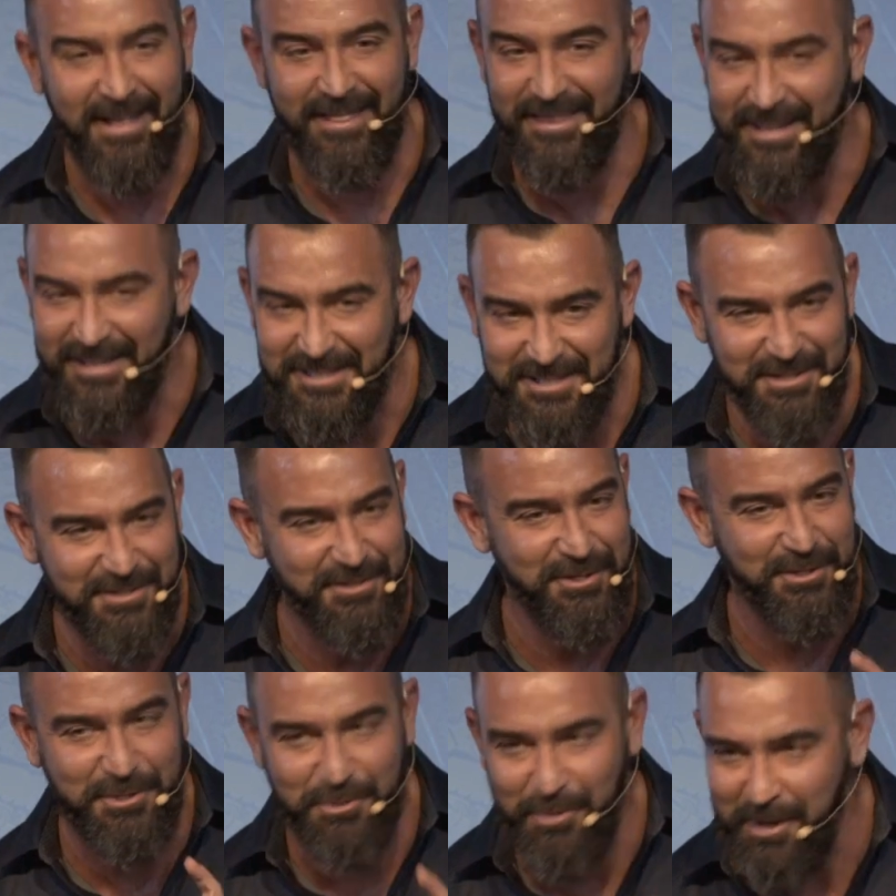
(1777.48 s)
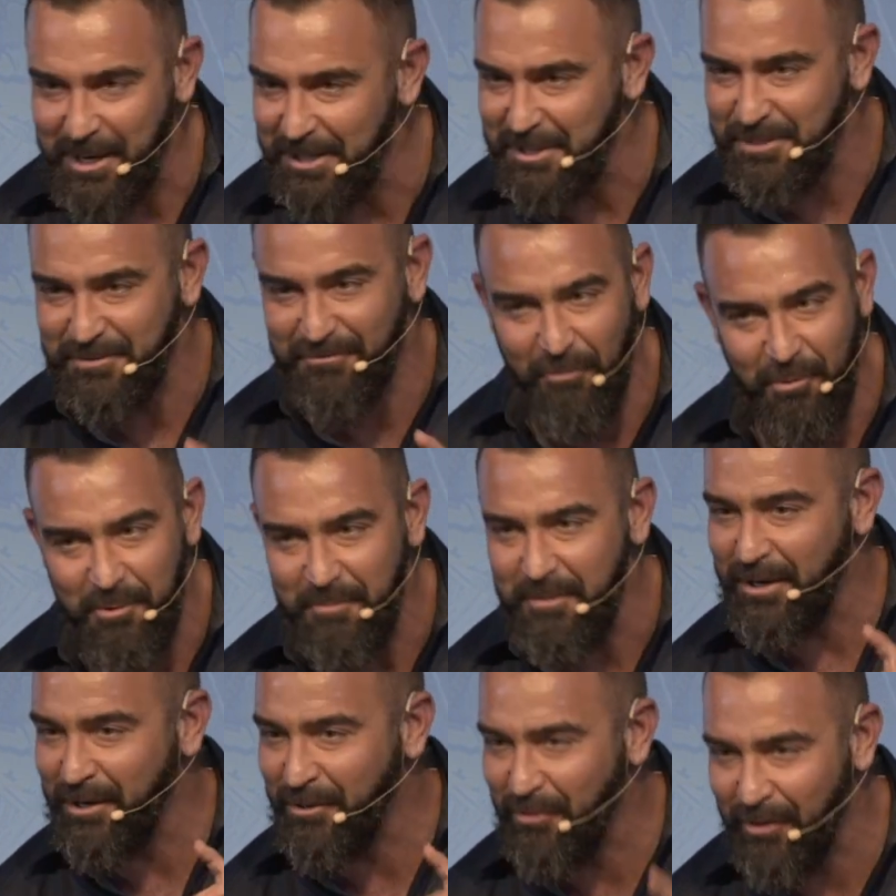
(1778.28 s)
This is the
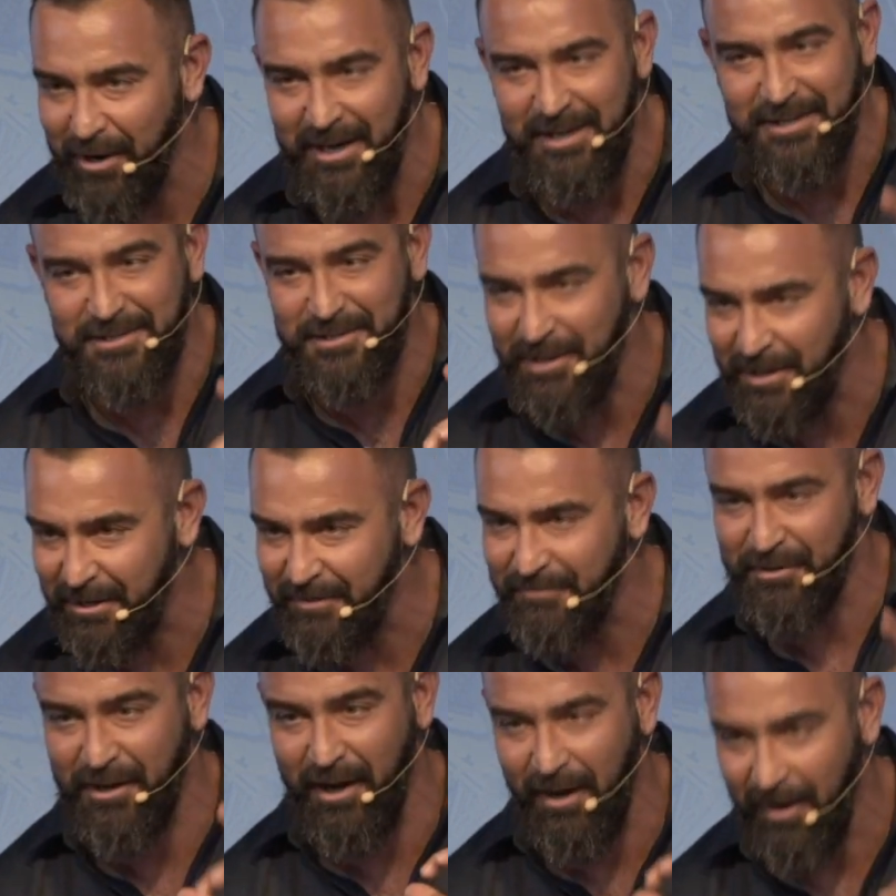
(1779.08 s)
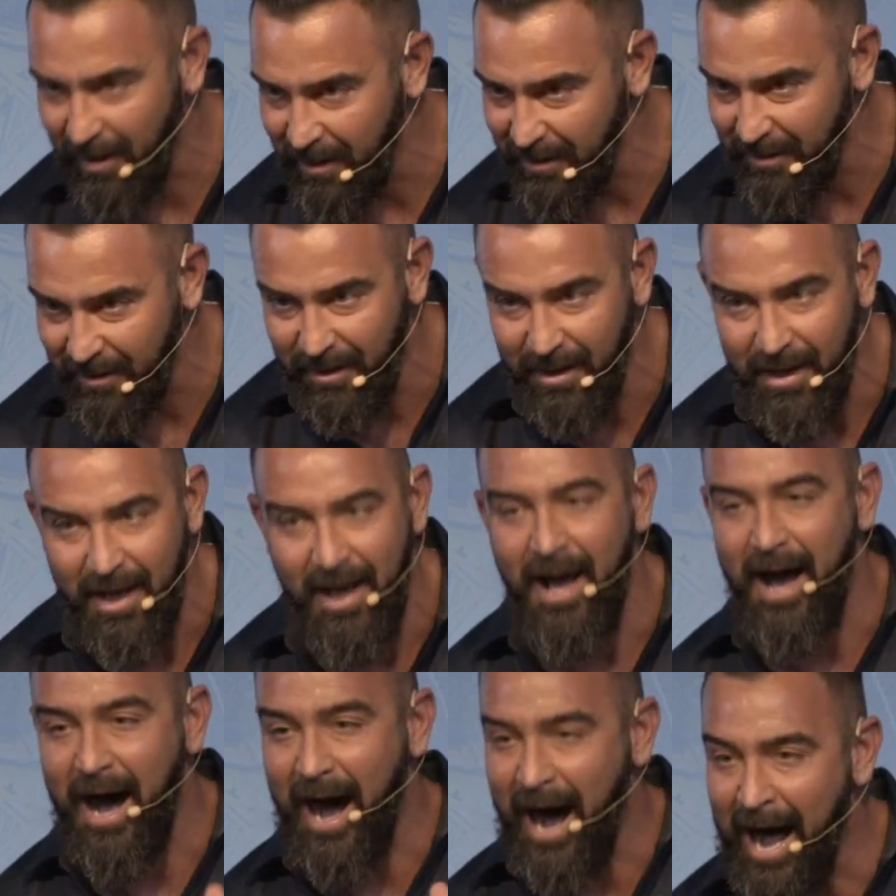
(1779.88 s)
transforming grace of God.
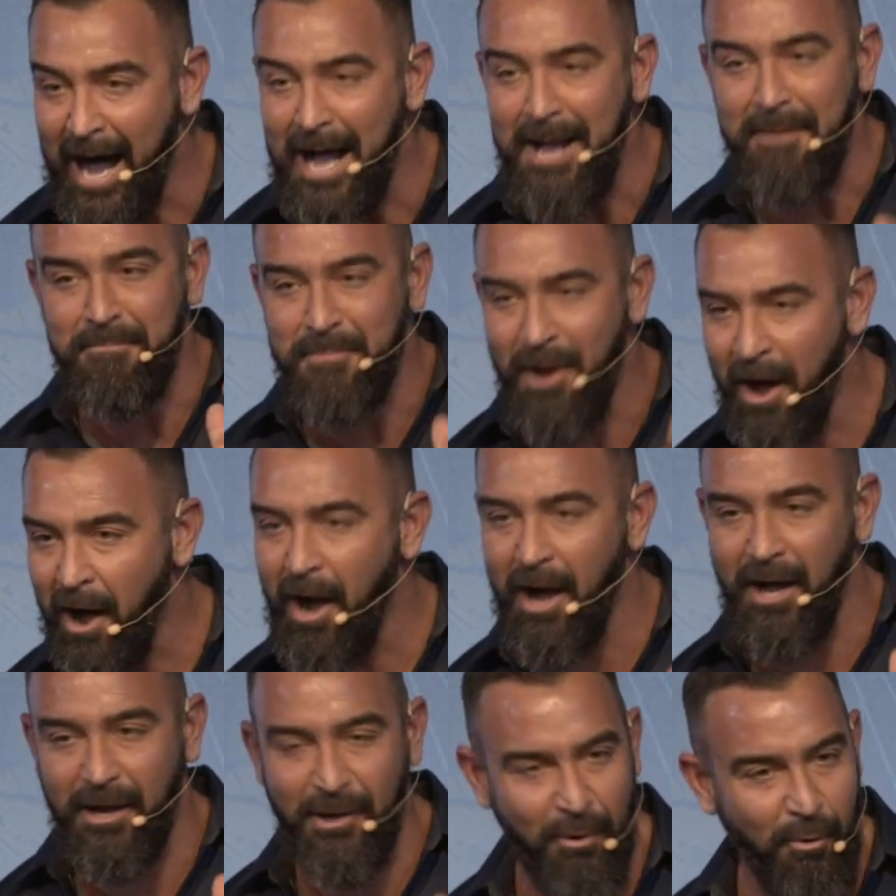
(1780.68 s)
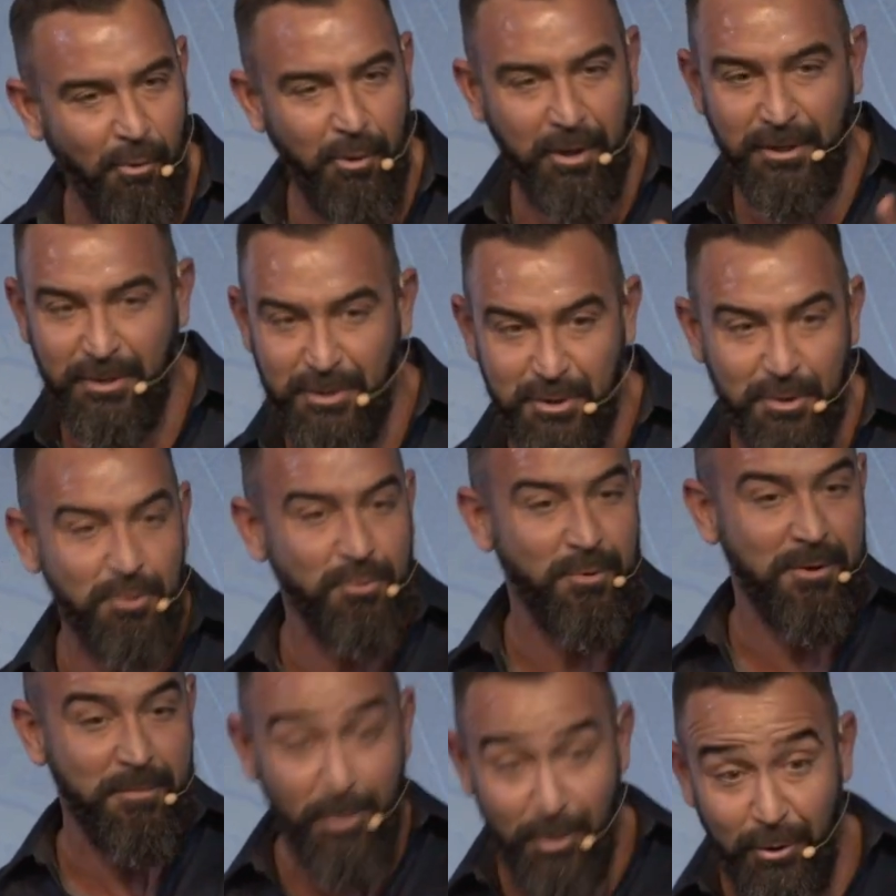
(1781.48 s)
I'm not going to
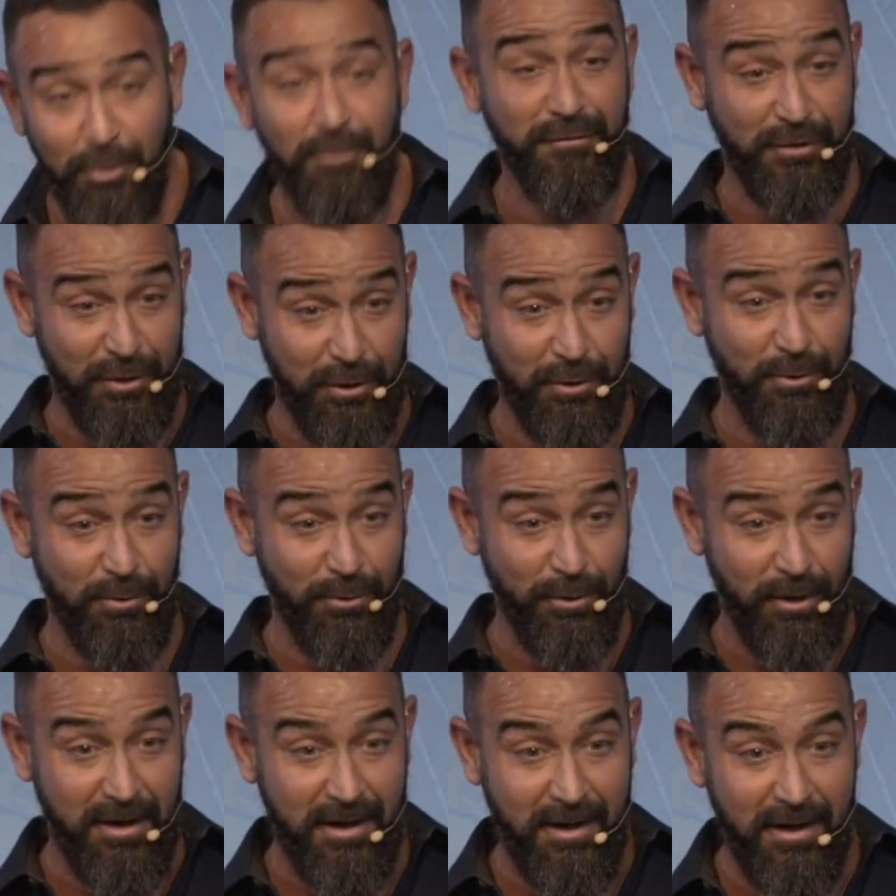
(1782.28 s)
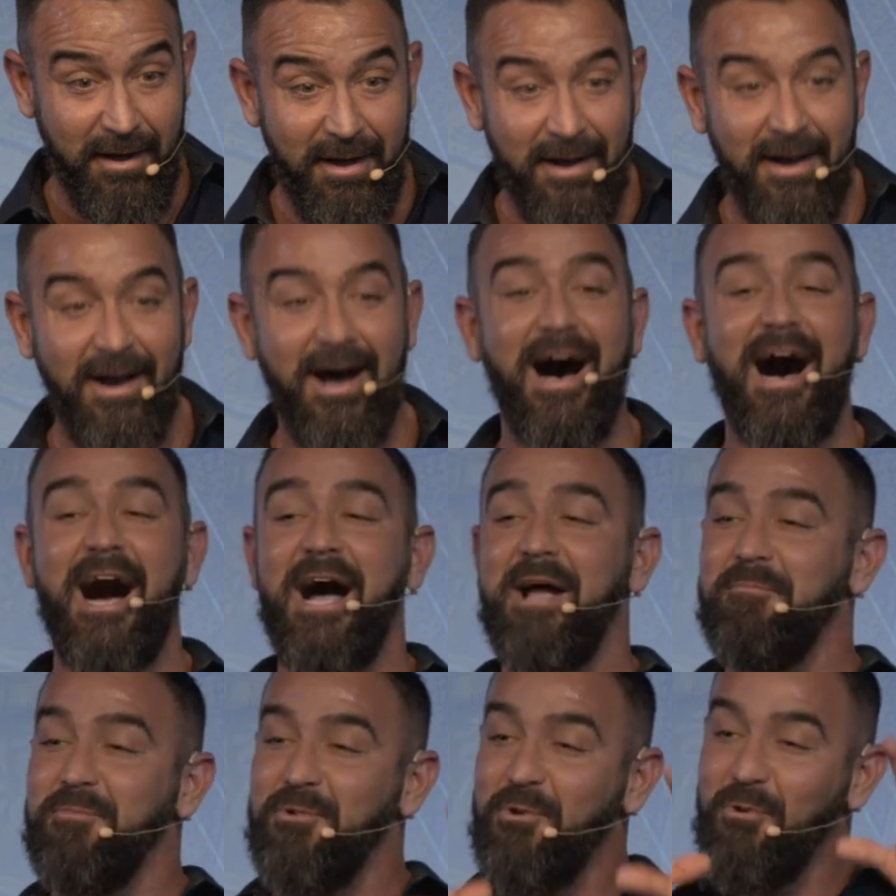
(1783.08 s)
remove you.
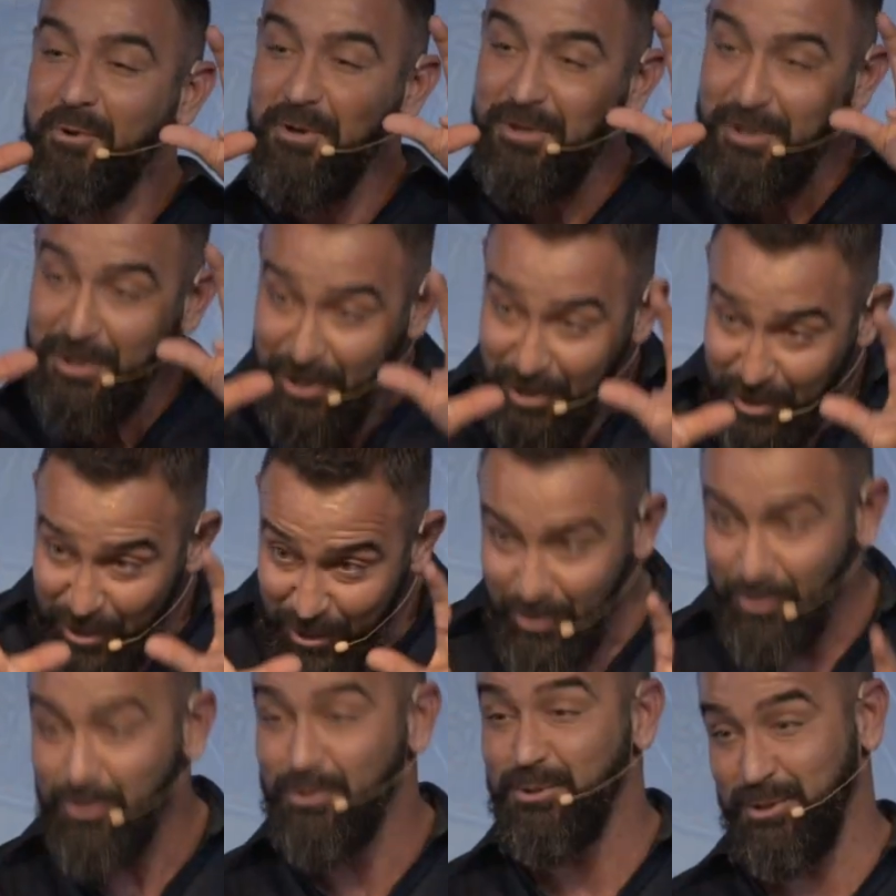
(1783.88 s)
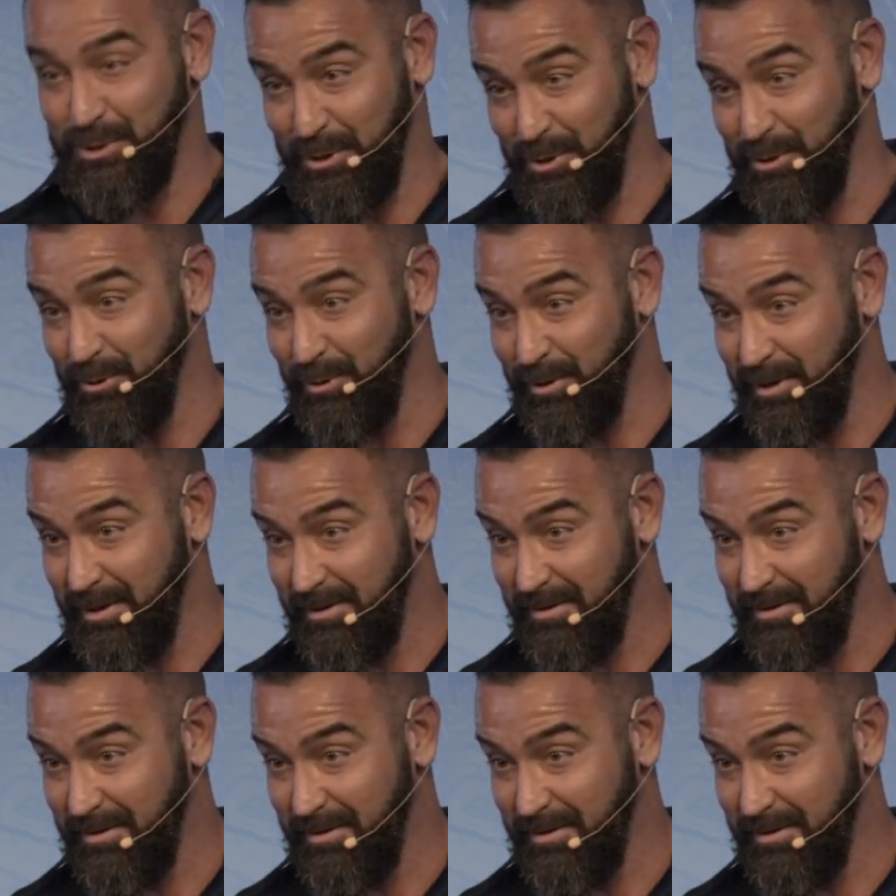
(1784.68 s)
I'm going to use you.